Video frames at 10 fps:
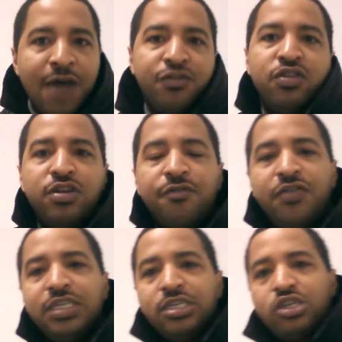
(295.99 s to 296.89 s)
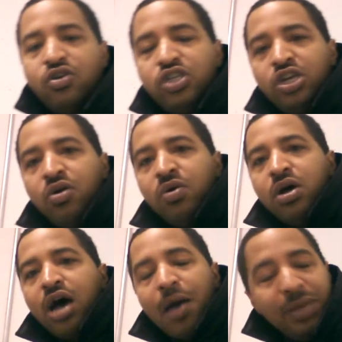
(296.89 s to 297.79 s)
After the defeat to
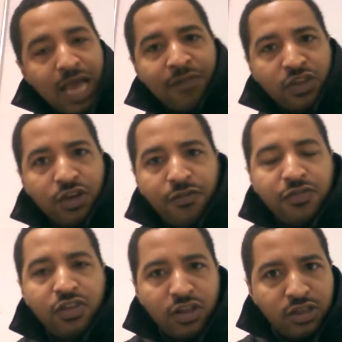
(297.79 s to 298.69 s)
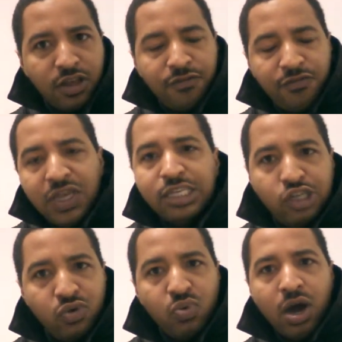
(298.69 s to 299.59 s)
Sergio, I mean after the, the, the defeat
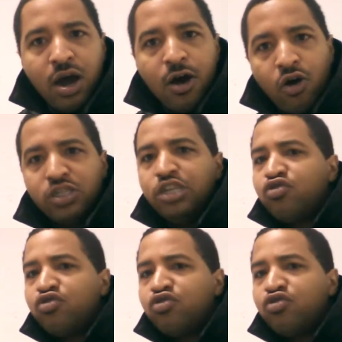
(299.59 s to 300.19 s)
to uh, Austin